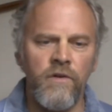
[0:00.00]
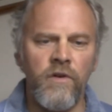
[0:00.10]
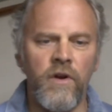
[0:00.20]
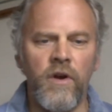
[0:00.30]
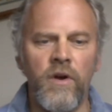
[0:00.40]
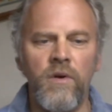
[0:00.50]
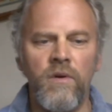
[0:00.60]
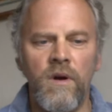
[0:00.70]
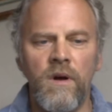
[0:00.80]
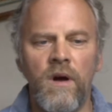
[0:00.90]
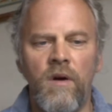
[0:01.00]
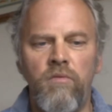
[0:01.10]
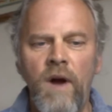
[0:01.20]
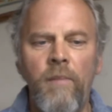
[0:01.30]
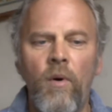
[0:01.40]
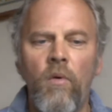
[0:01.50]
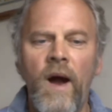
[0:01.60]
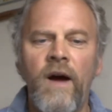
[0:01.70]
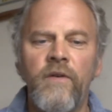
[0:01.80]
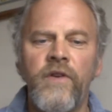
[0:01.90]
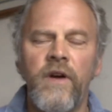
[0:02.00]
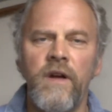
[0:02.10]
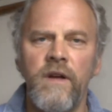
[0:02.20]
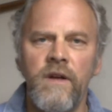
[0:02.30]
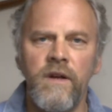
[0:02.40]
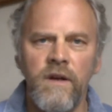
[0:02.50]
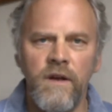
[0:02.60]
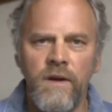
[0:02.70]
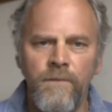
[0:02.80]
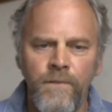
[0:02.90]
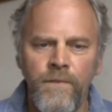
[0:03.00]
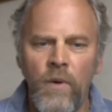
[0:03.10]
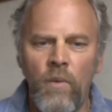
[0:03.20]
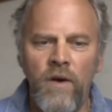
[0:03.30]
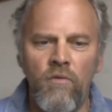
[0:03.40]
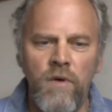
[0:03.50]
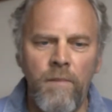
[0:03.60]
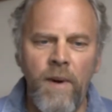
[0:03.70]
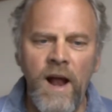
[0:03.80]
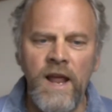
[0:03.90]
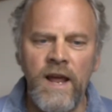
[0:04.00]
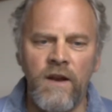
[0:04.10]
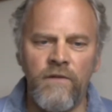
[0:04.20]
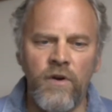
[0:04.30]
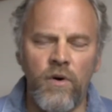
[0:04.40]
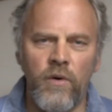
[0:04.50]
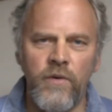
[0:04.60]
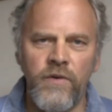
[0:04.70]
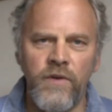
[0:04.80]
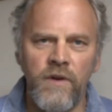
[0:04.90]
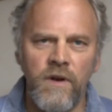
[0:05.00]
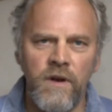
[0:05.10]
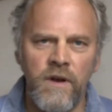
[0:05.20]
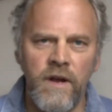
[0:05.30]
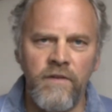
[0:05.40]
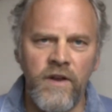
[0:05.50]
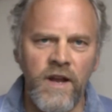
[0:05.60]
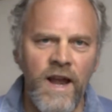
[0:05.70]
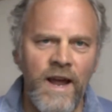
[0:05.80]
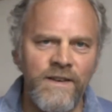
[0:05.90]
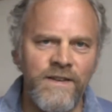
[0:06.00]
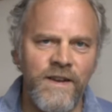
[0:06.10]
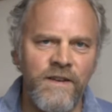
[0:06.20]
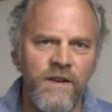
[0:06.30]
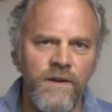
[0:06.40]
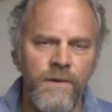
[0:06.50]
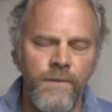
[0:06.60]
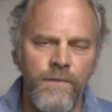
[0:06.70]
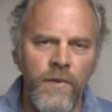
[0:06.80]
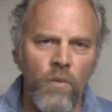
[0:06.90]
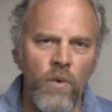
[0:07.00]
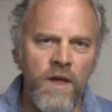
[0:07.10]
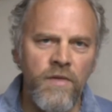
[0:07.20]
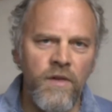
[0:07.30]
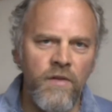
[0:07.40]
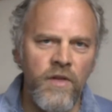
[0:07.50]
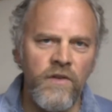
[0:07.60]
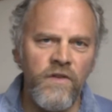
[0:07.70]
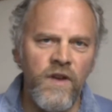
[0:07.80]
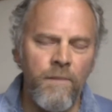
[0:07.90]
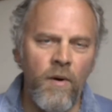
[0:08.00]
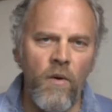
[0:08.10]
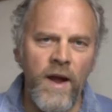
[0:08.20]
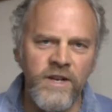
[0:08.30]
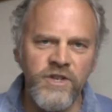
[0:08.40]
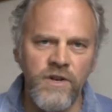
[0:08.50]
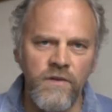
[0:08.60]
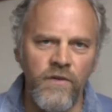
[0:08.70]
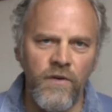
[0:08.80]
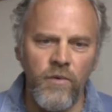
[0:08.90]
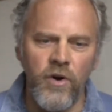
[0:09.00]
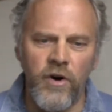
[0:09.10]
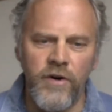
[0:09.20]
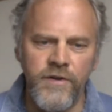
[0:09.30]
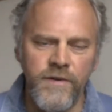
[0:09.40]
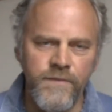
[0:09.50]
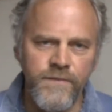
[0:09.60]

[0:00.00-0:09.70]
to a rebel rouser, when rebellion, of course, is connected with the separation from God.